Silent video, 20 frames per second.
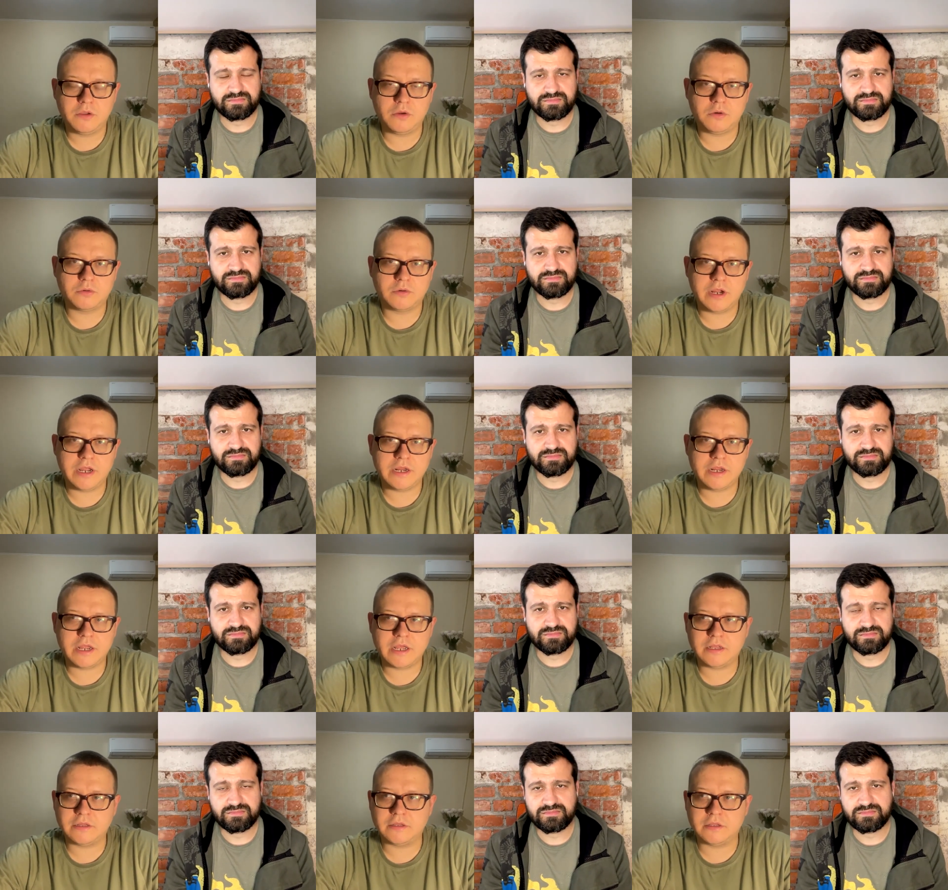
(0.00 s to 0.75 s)

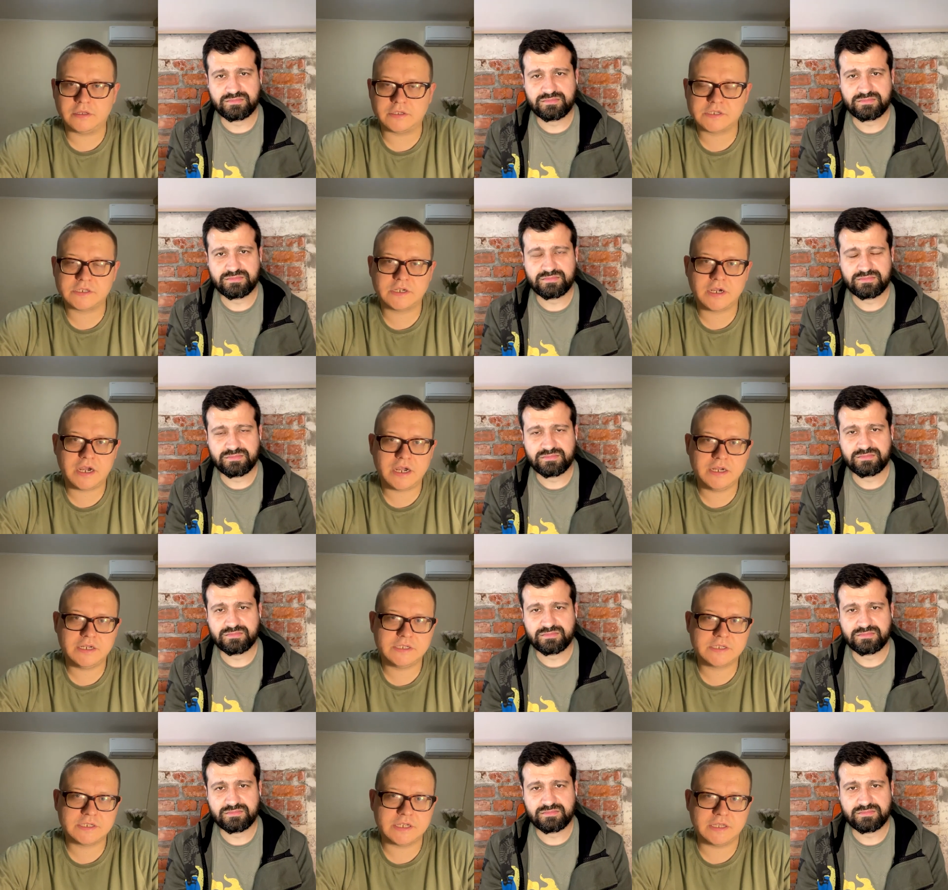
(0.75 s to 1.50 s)
Speaker 1: Ukrainian
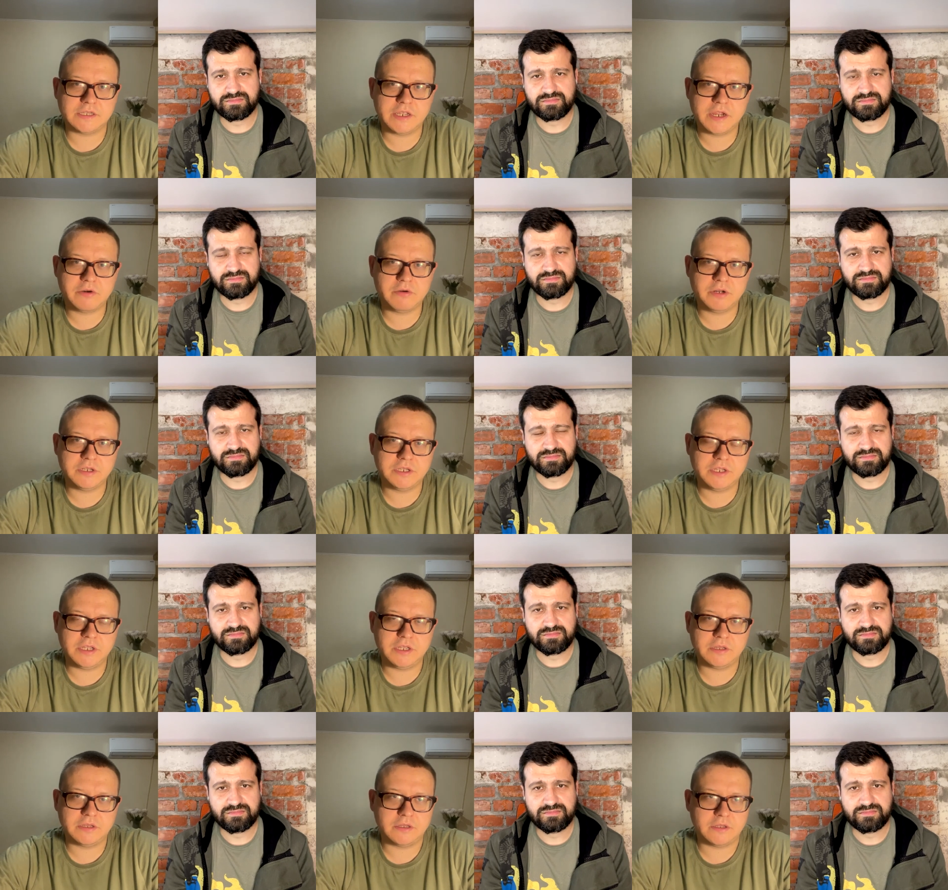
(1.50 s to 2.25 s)
skies and
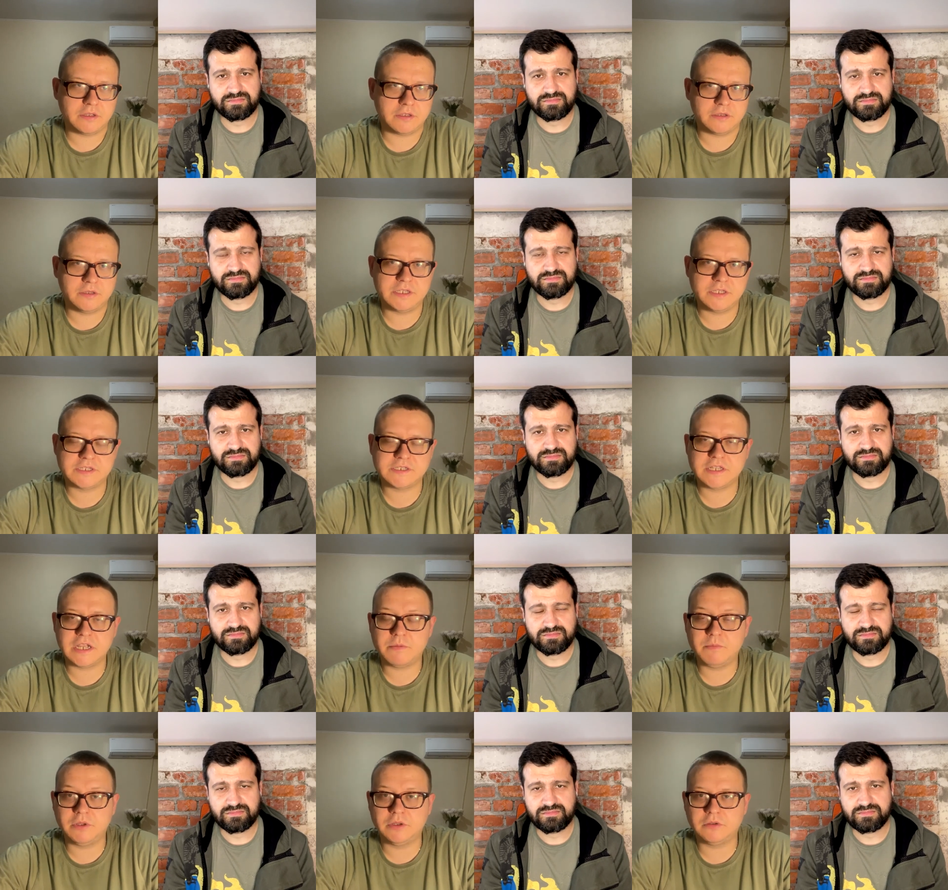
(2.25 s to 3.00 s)
guaranteeing uh, this
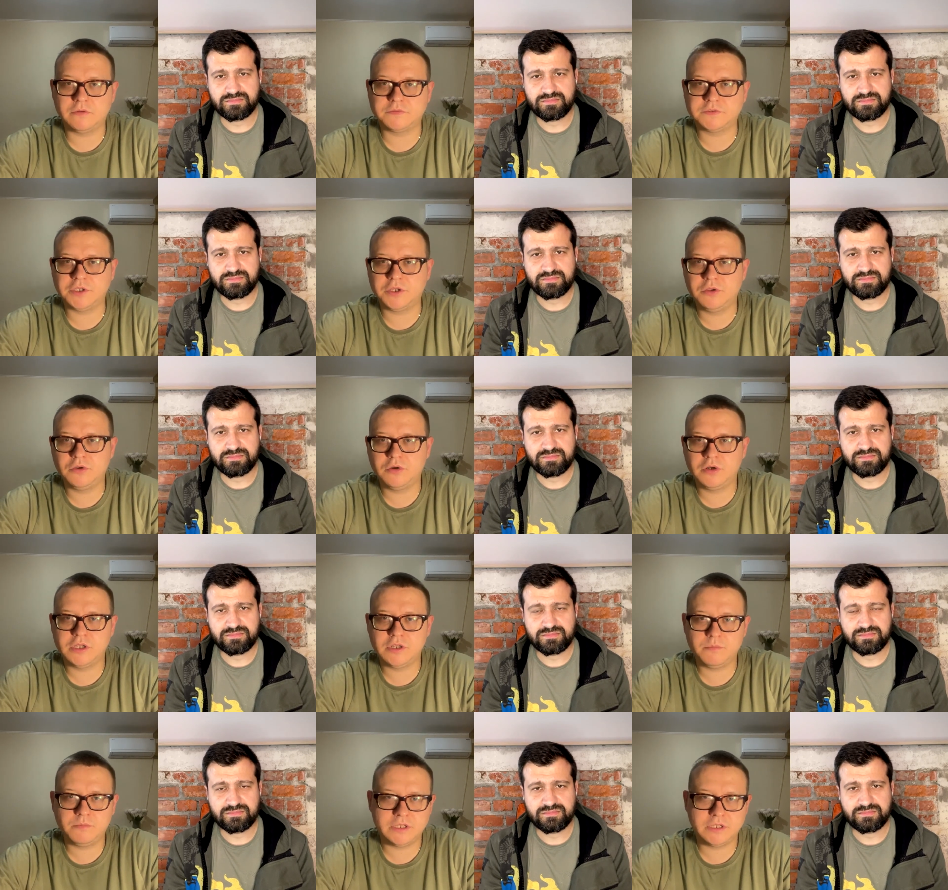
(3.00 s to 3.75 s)
segment of security.